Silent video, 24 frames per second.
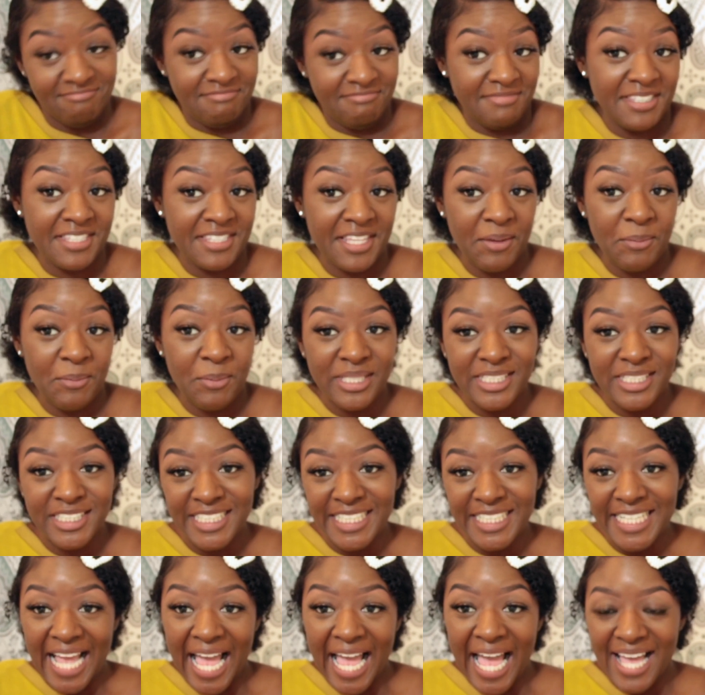see what
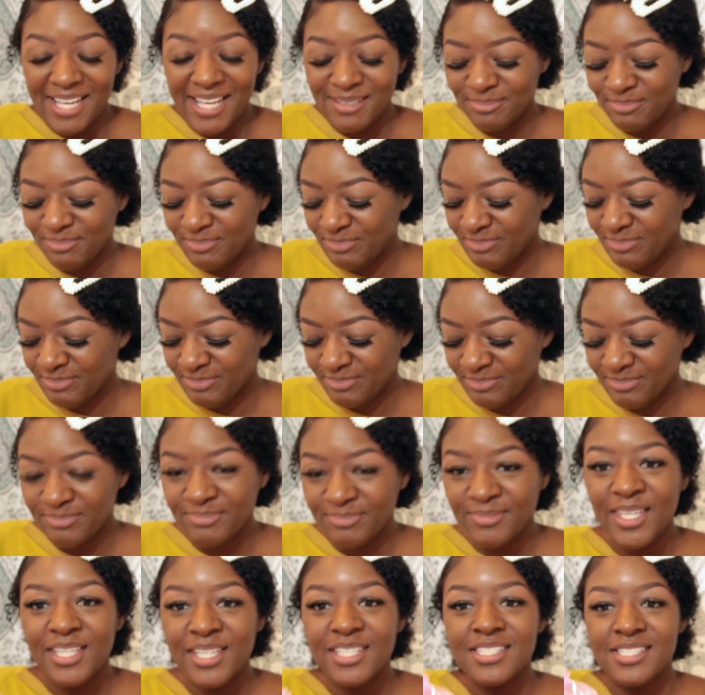she got.
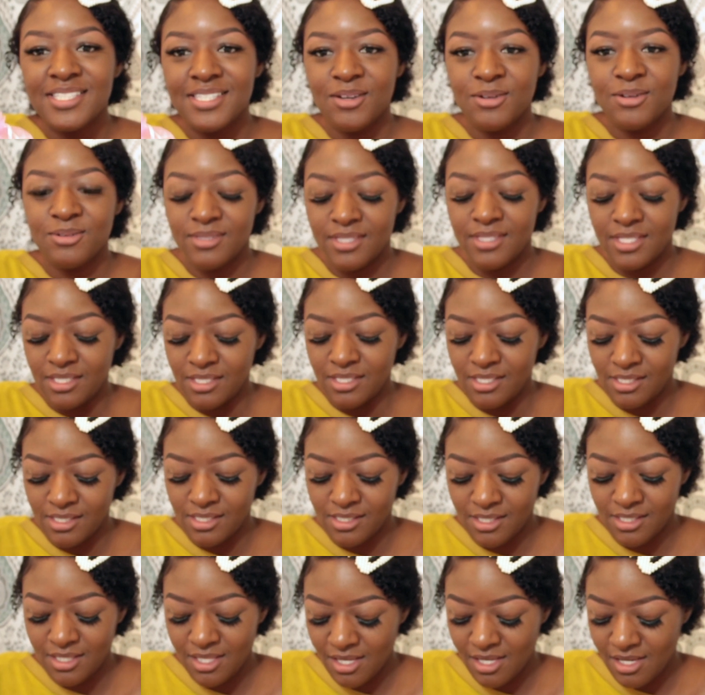So this
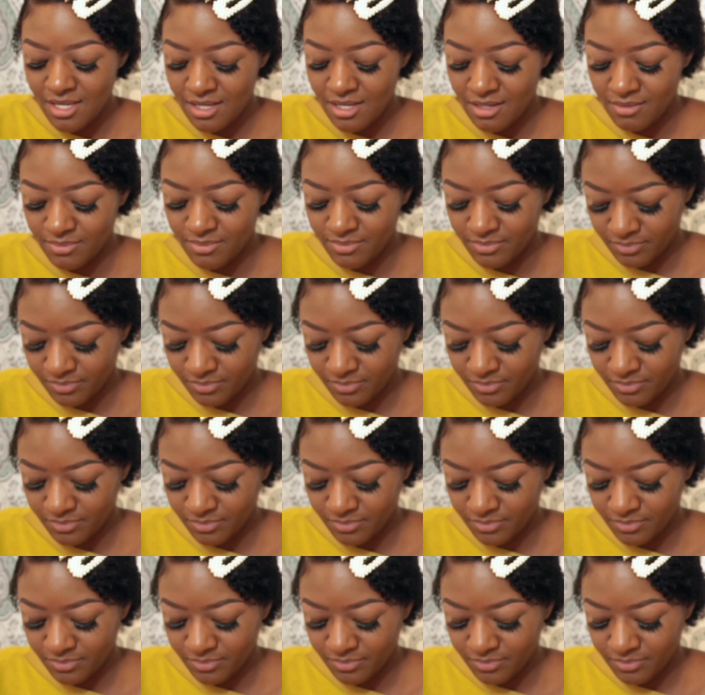is the